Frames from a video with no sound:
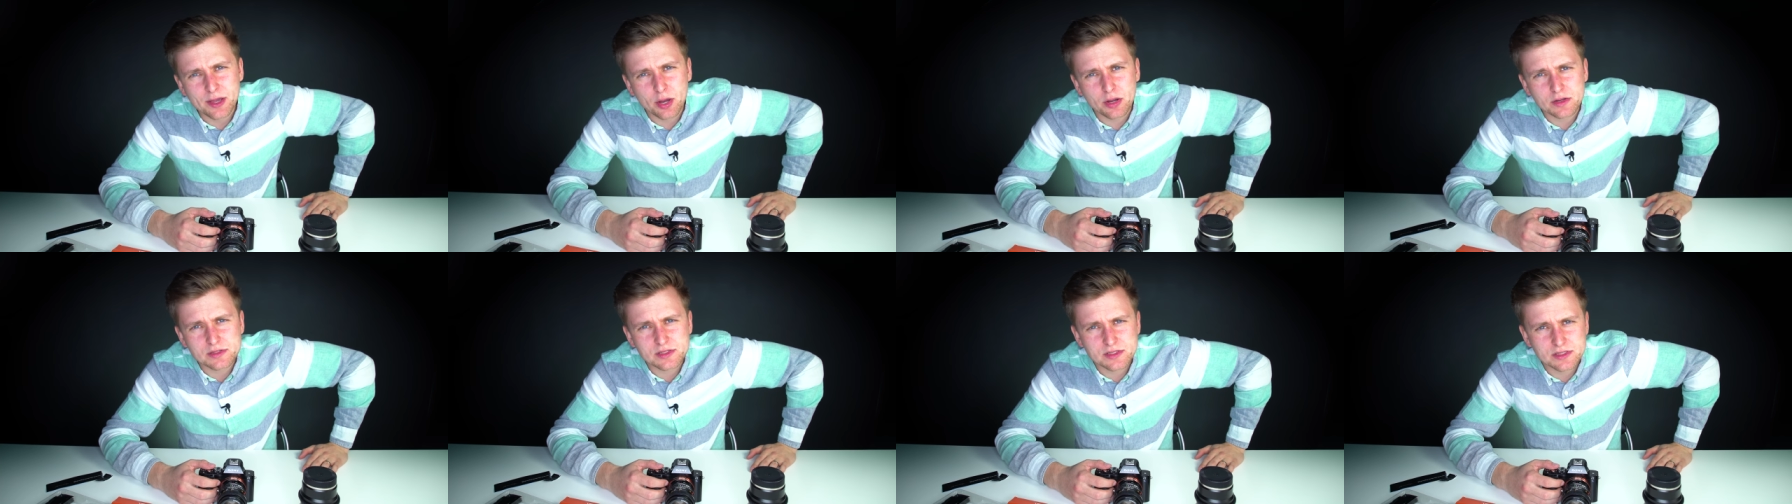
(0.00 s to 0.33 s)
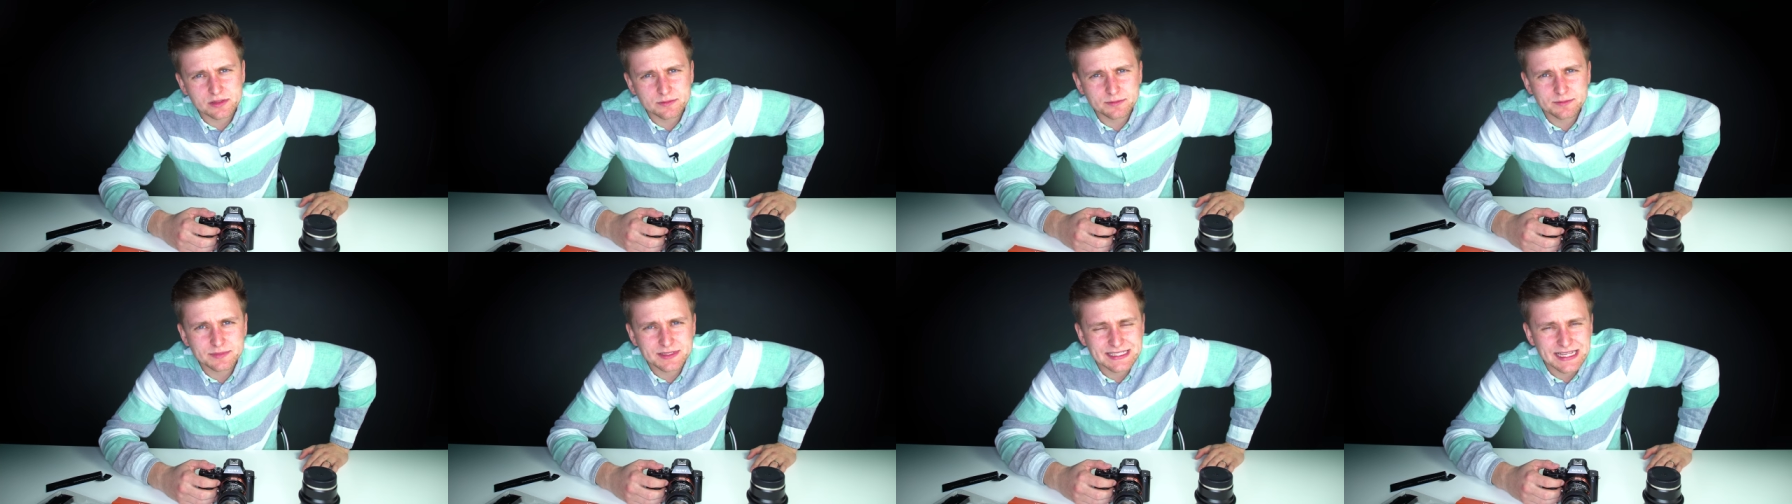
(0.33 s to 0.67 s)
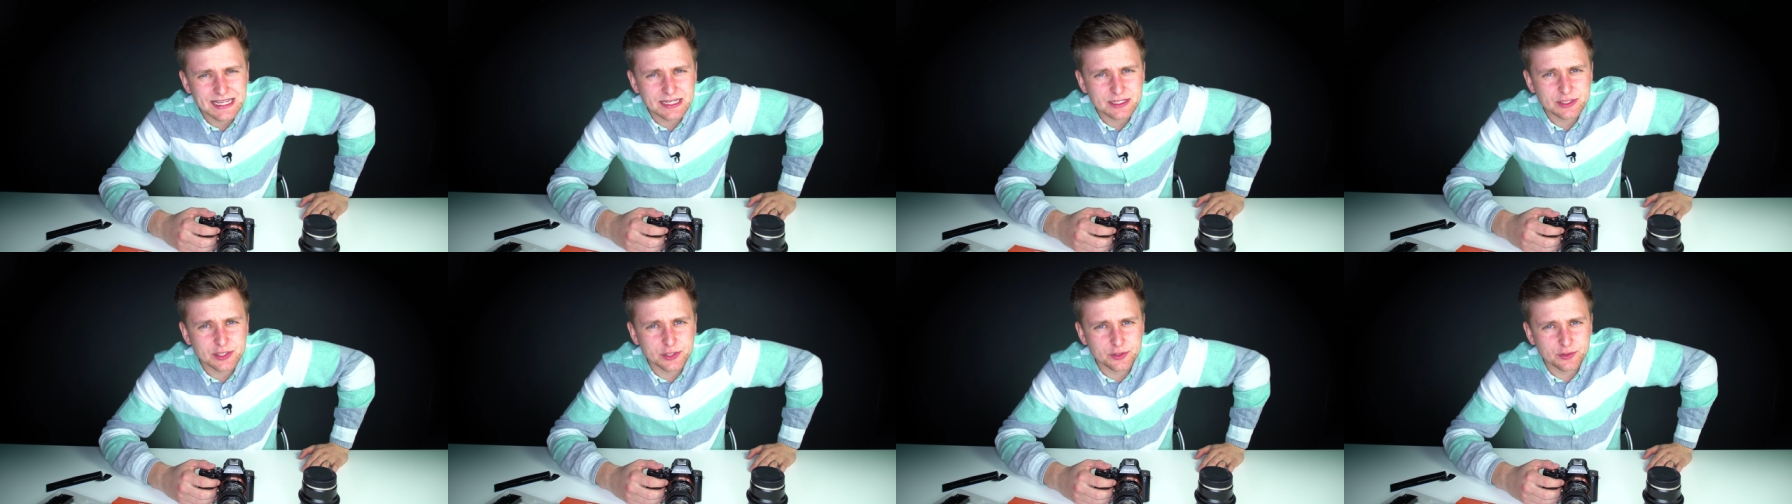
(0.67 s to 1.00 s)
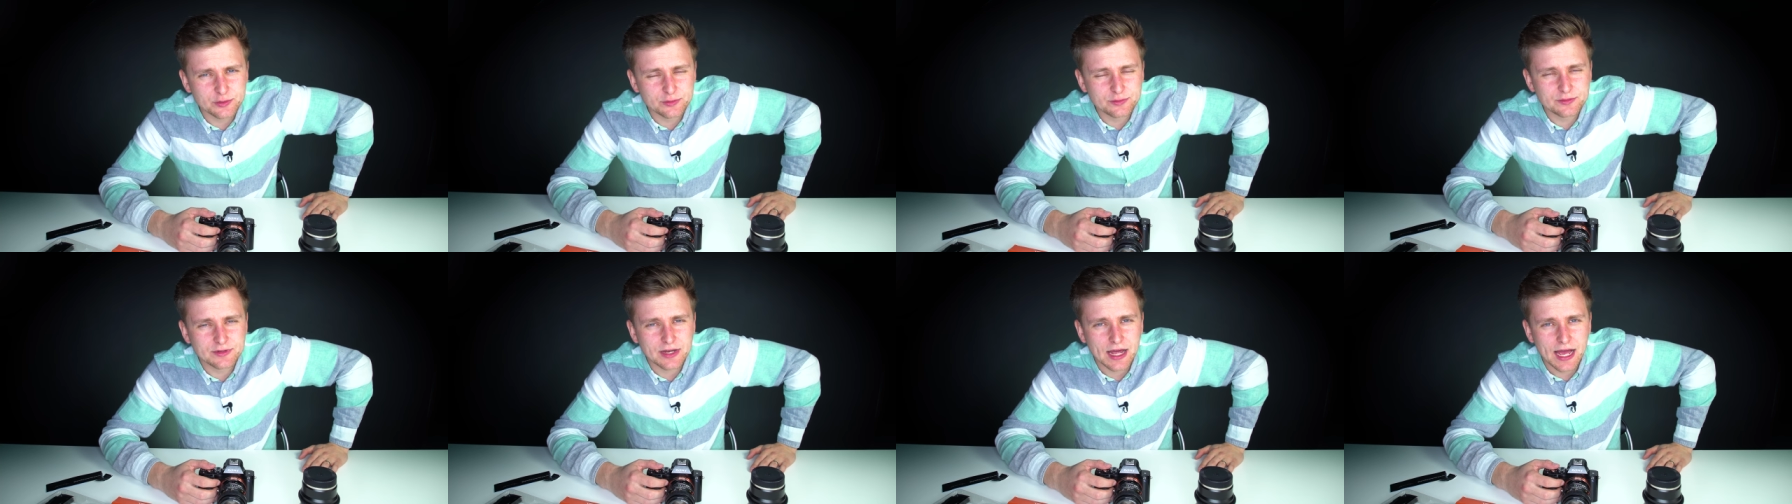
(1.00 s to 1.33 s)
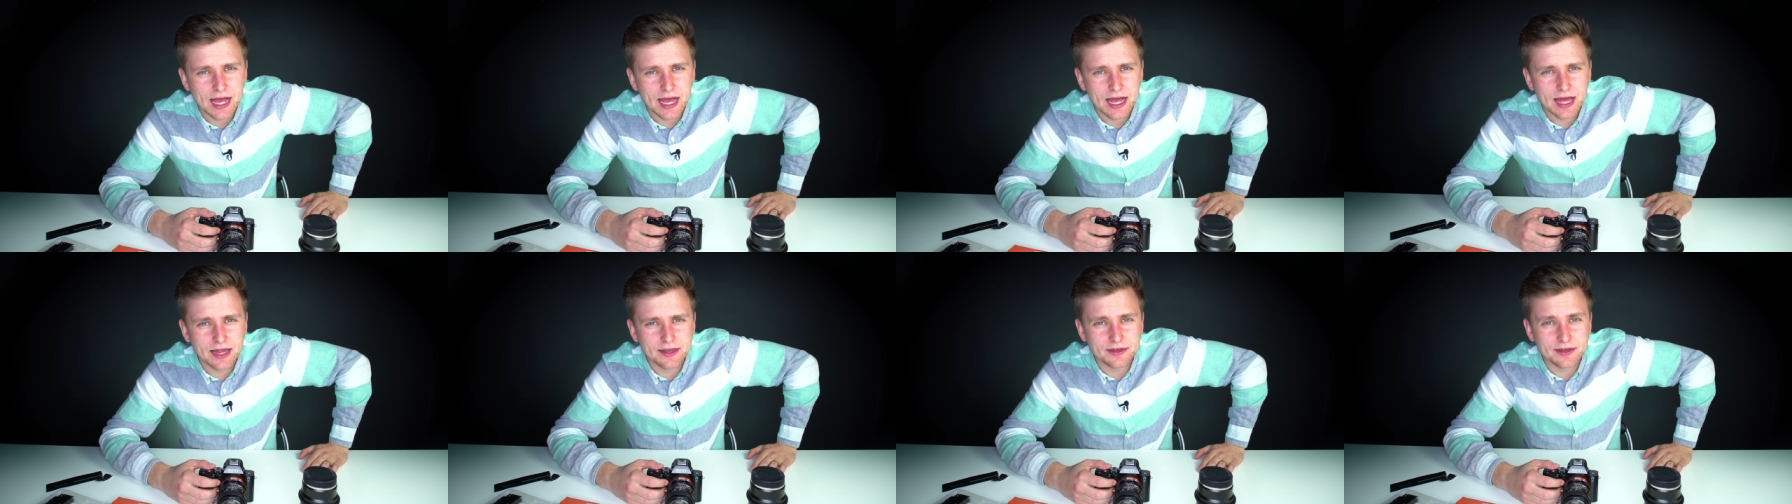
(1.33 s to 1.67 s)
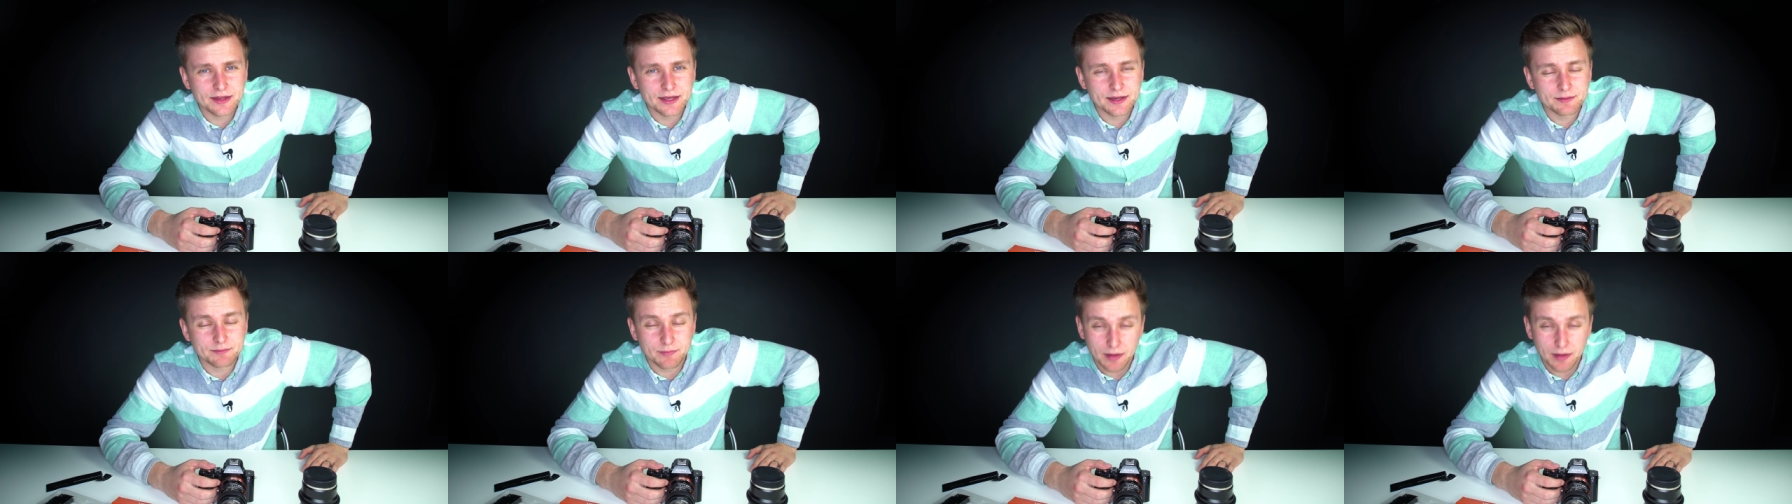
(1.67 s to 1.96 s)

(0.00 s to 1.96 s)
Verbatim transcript: awesome, stay tuned, and